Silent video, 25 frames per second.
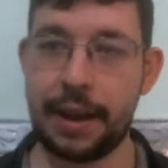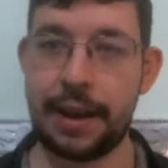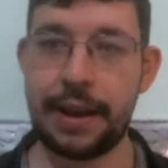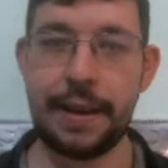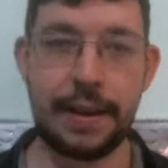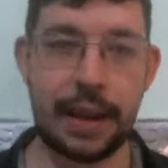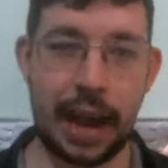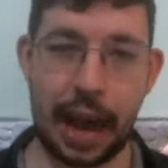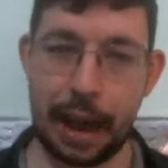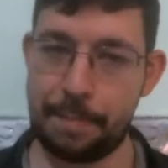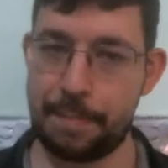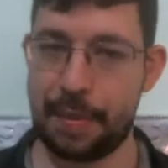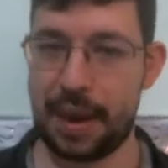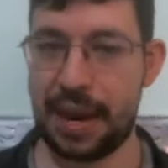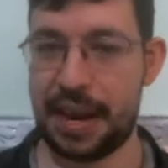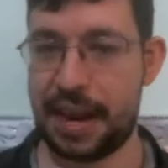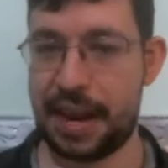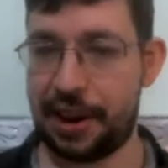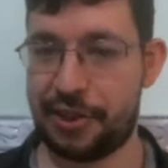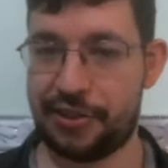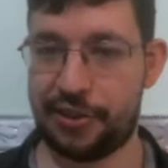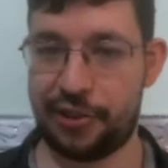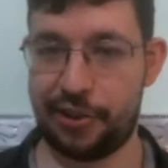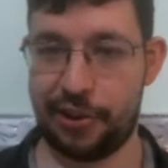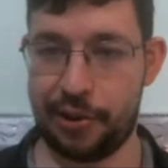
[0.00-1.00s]
knight
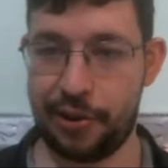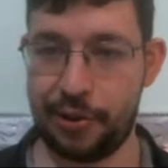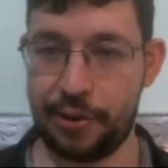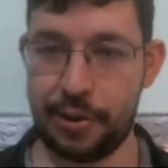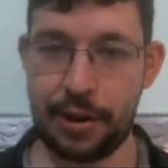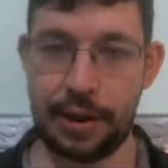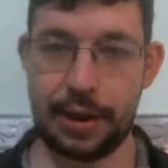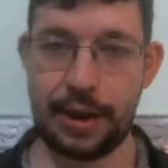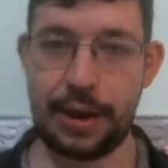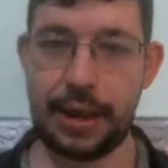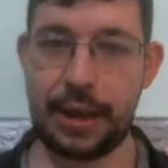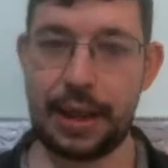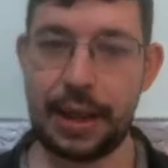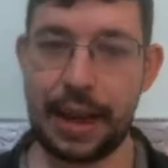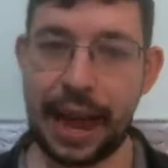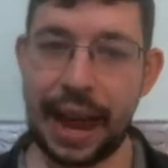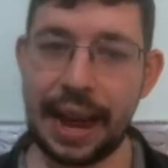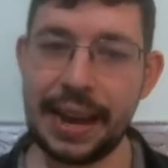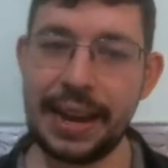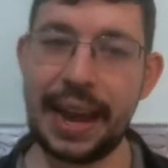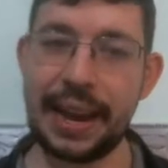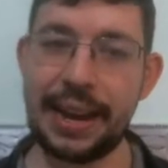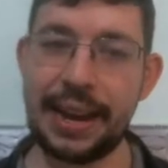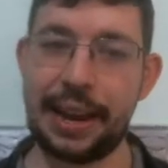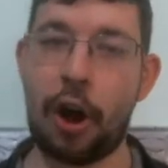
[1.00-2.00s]
bd2. And
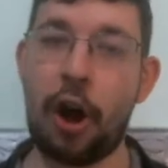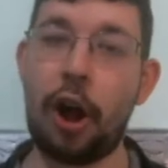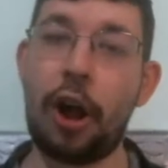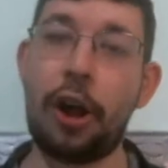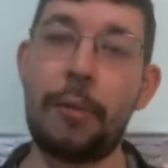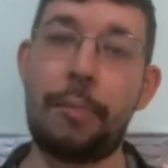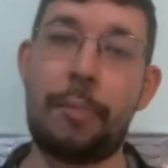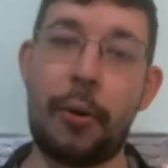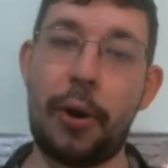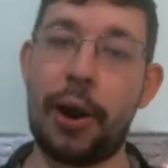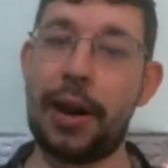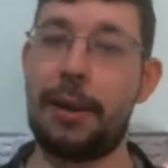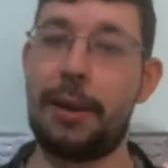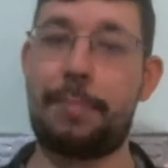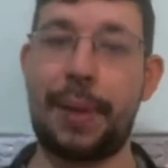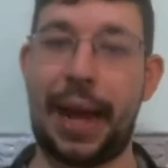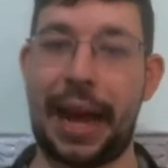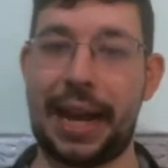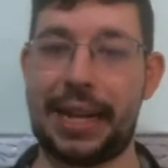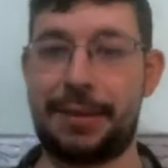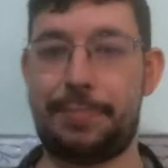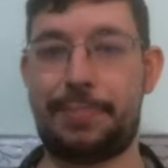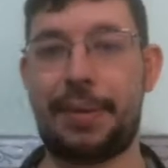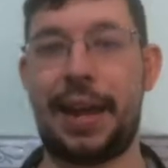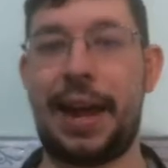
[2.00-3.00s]
yeah, the whole point of
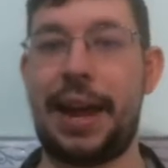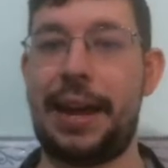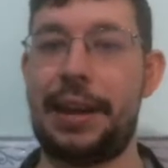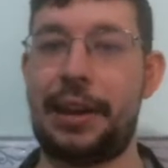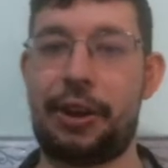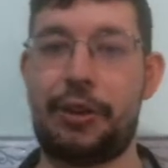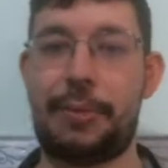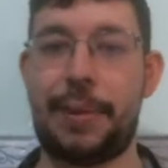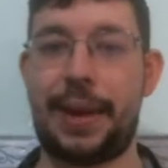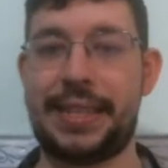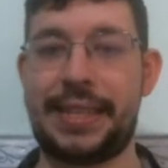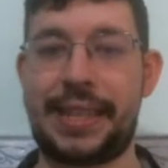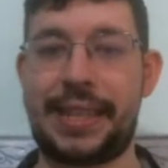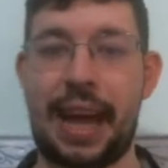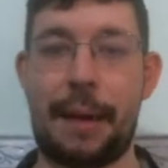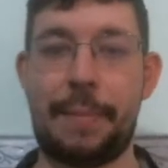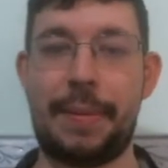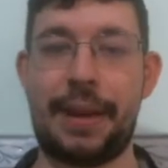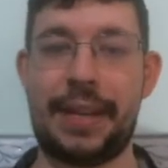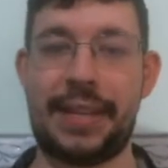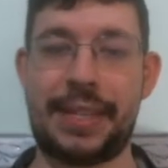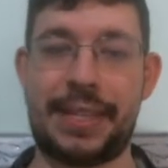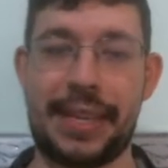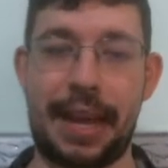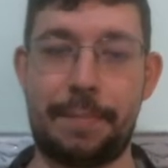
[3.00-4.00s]
Black's playing the Queen's Gambit
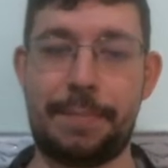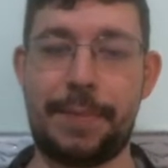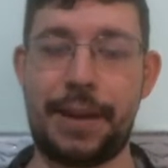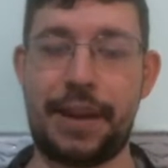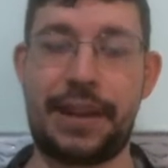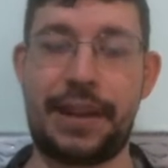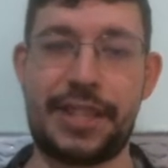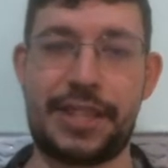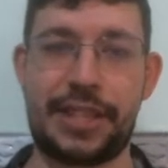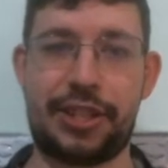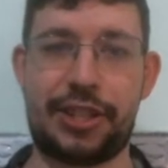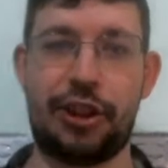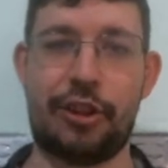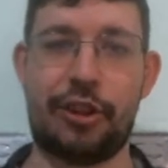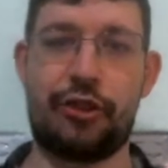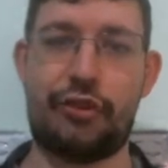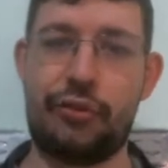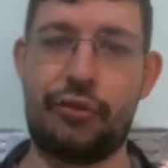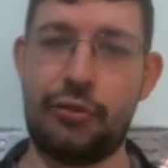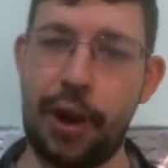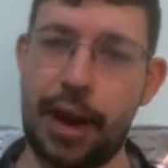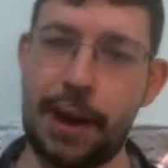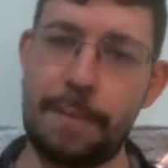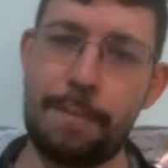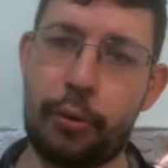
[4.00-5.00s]
accepted. This is the
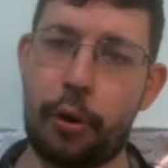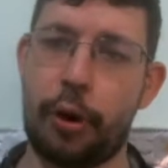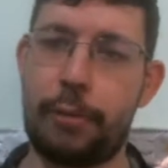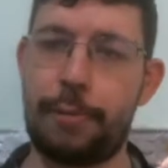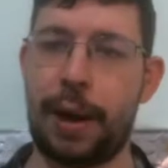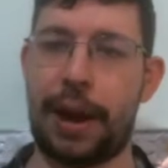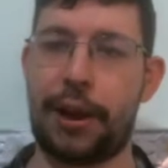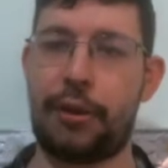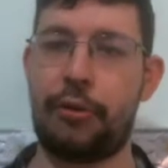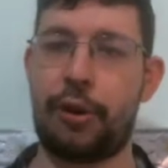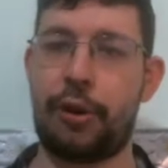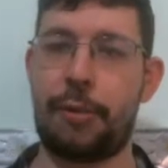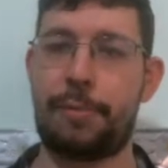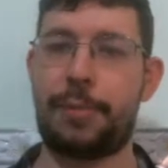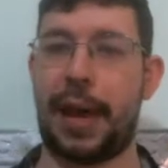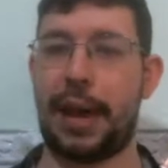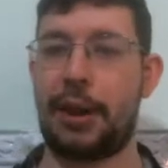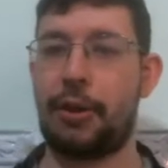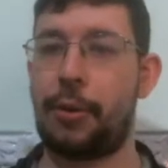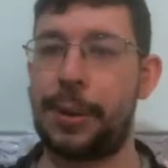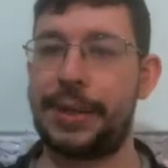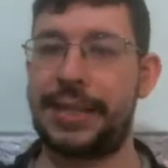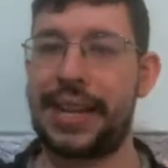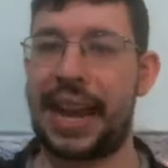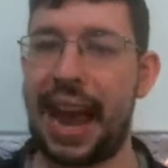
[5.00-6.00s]
dream pawn breaker I play in
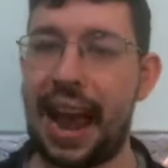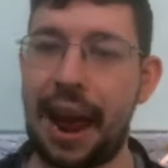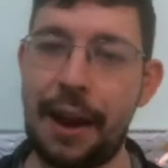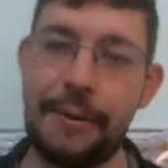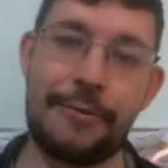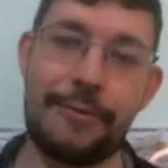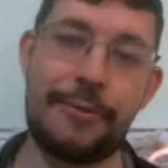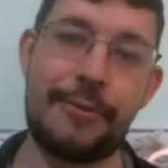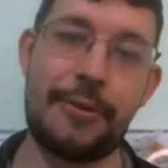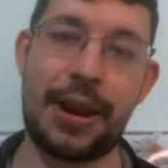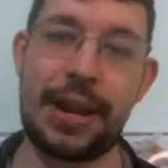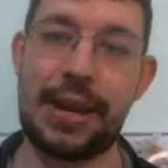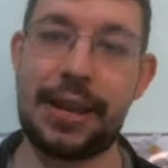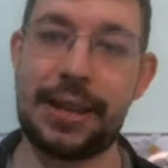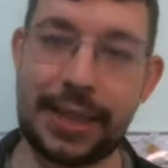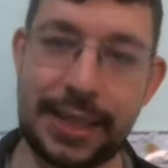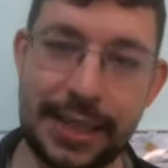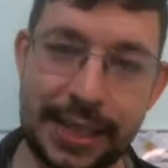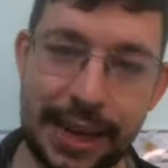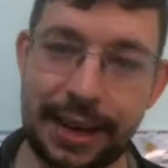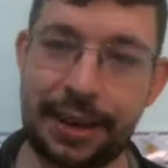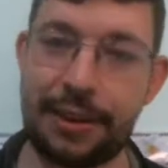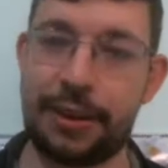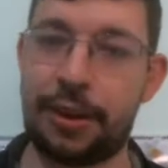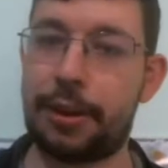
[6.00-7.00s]
almost every
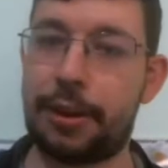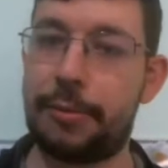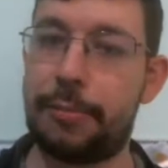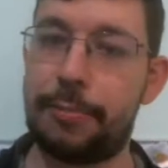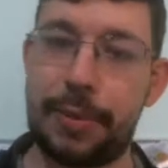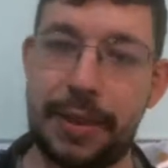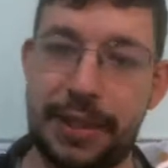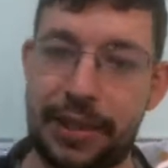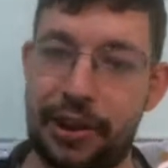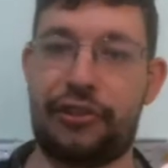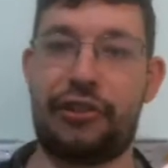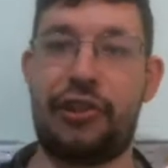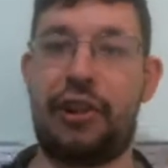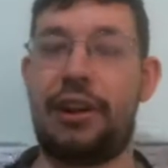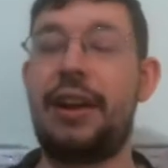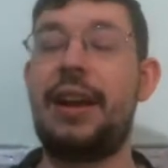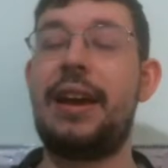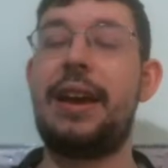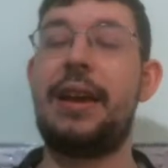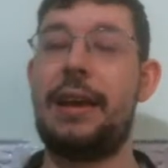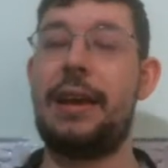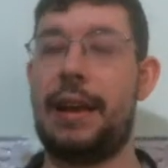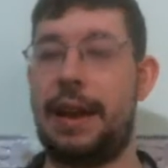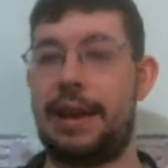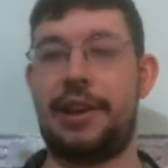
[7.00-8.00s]
single position
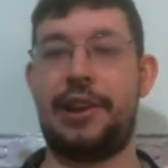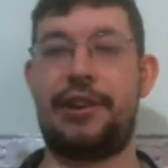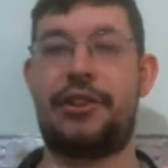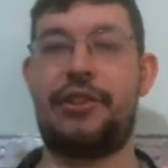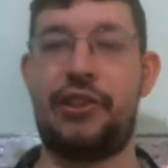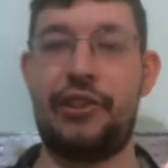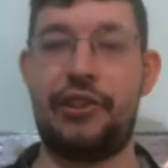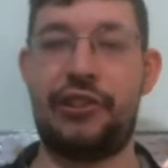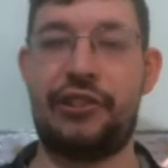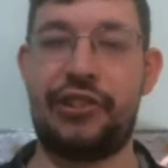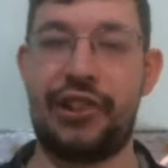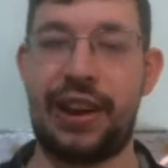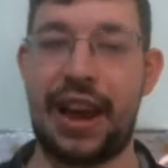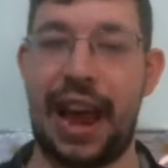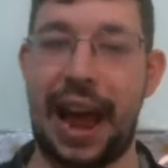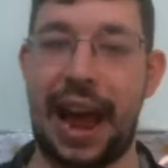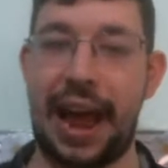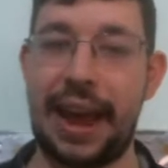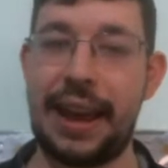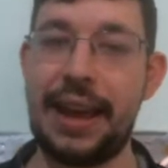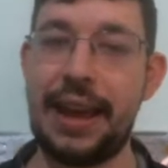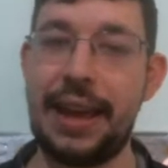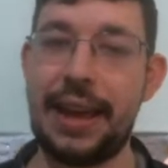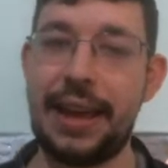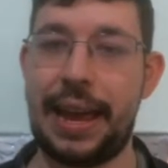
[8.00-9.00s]
in the
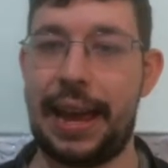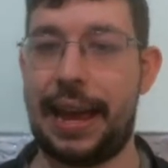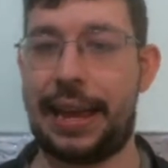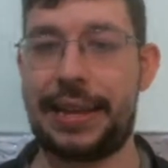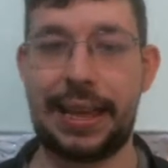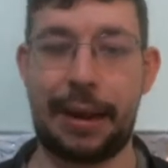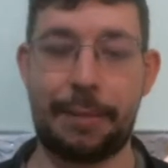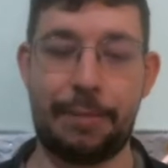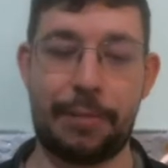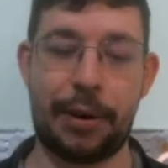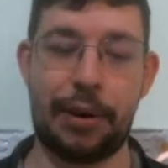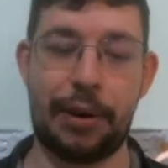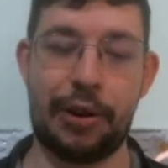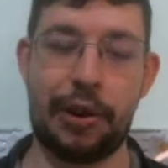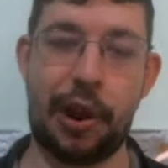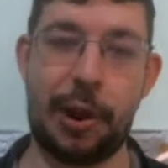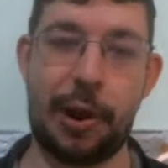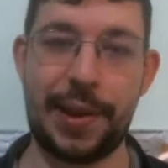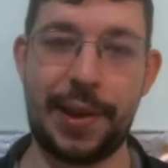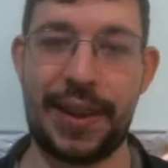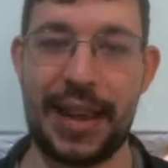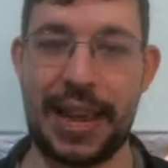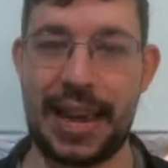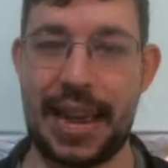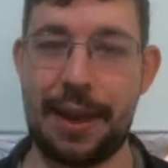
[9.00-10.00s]
QGA, except when you're
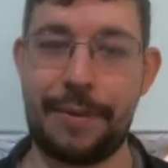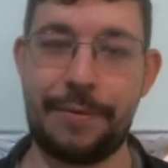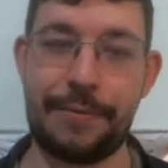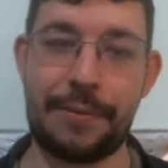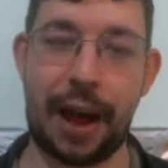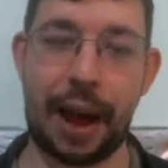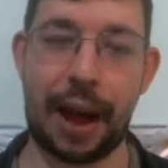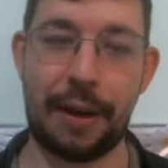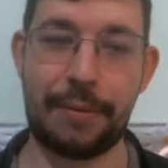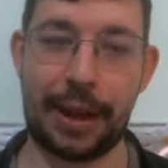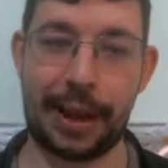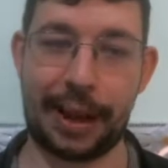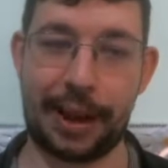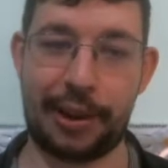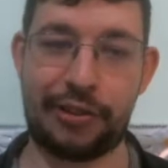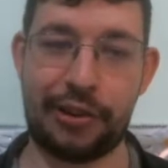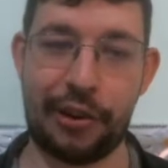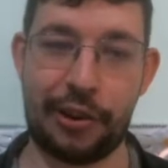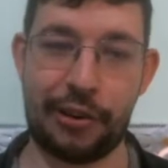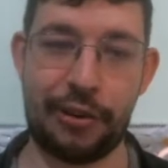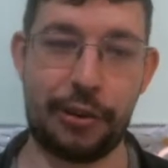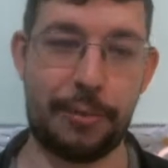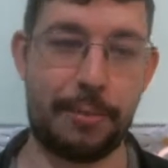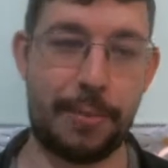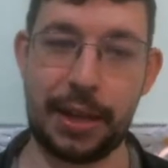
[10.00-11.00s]
going to e5, like I
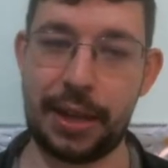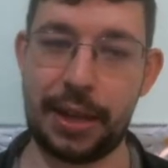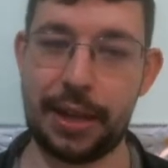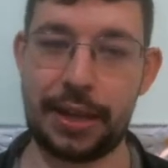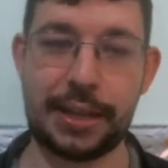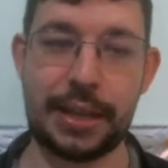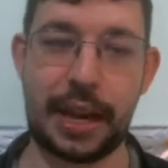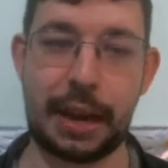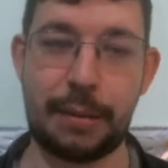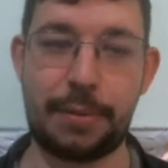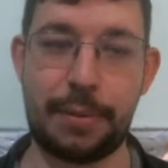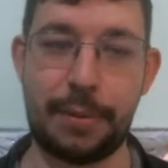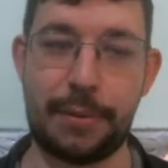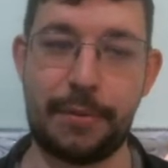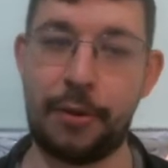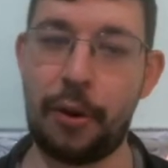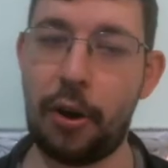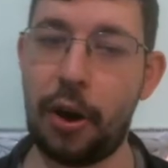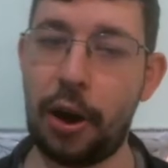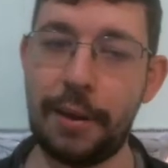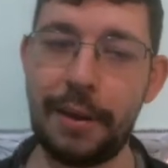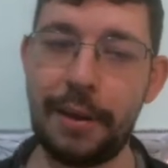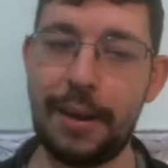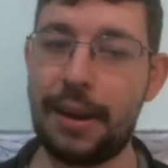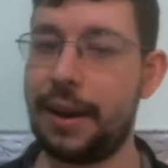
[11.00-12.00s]
showed you a million times
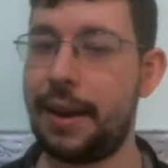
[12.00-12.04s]
before,